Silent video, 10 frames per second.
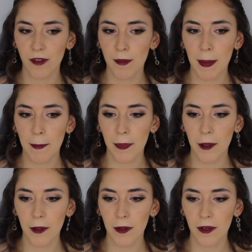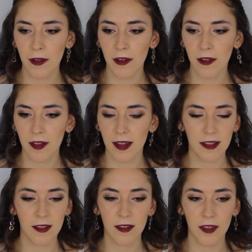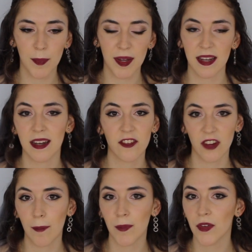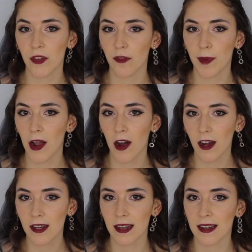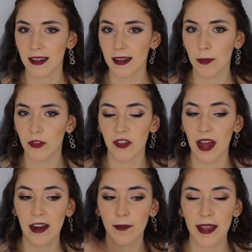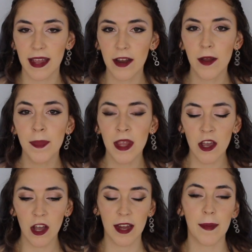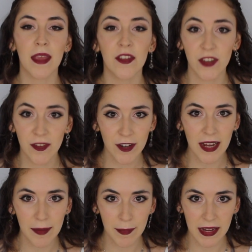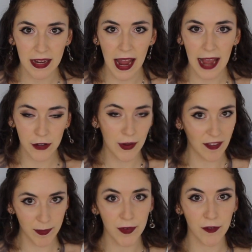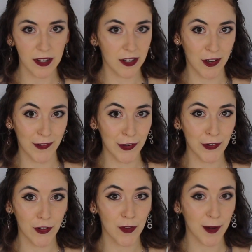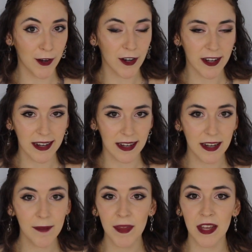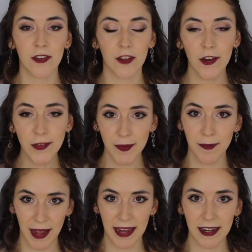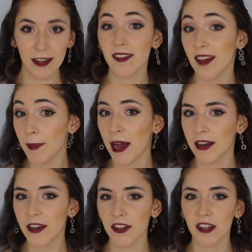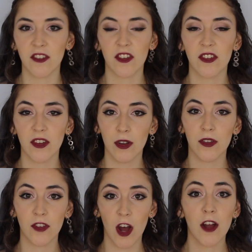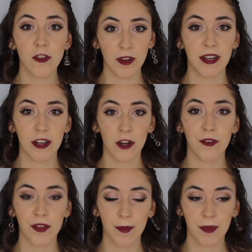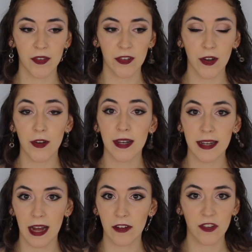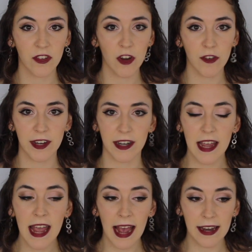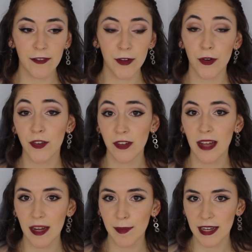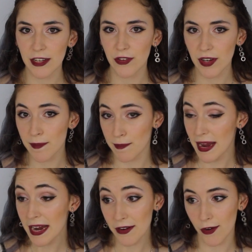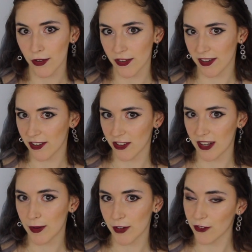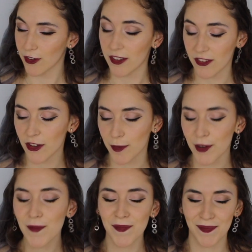remember like the beginning chapters off by heart, like it was just out of my head. Okay, so if you're like me and you haven't been reading over your notes periodically, don't panic, because I panicked. Just start reading over them slowly now. Just start reading. And if you're also like me and you didn't make notes initially, which is really stupid,